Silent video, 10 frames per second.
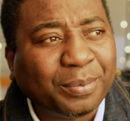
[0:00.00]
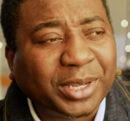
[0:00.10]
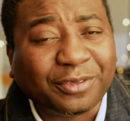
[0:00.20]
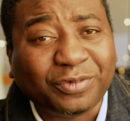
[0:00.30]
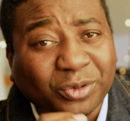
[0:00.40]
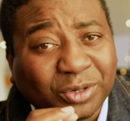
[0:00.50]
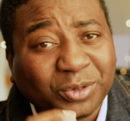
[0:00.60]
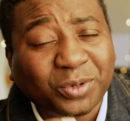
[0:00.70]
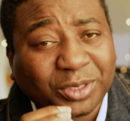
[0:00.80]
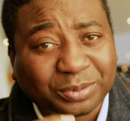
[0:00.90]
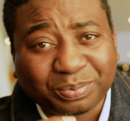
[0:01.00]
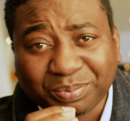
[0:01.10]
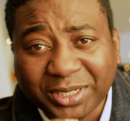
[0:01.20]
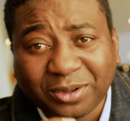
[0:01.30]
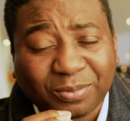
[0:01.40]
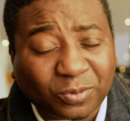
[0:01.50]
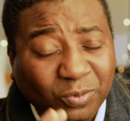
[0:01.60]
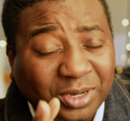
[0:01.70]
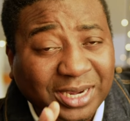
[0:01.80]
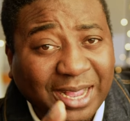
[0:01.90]
But if you only want to pick up
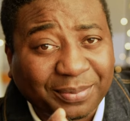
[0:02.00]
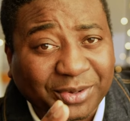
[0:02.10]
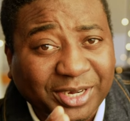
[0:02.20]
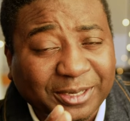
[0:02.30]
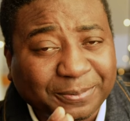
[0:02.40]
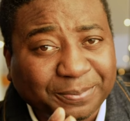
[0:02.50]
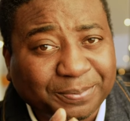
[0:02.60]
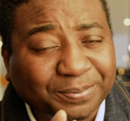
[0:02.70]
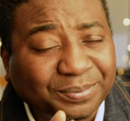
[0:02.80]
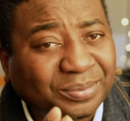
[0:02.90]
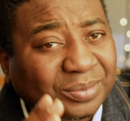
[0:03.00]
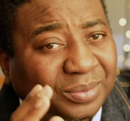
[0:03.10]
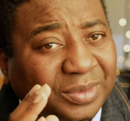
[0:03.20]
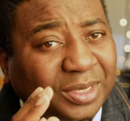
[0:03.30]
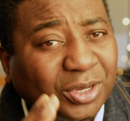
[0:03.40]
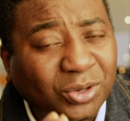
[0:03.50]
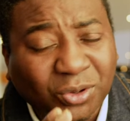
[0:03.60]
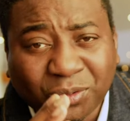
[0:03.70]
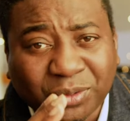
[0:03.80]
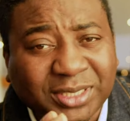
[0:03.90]
one camera,
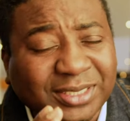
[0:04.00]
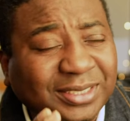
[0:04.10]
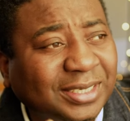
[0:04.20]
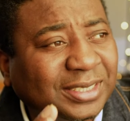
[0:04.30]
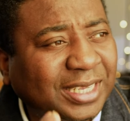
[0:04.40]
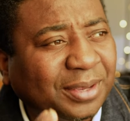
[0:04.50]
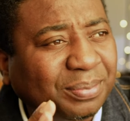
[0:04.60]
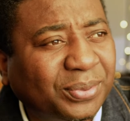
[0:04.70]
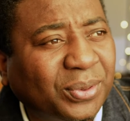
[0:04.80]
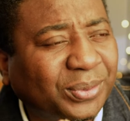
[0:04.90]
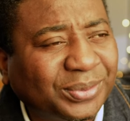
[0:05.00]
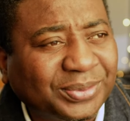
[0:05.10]
go with the 6K Pro.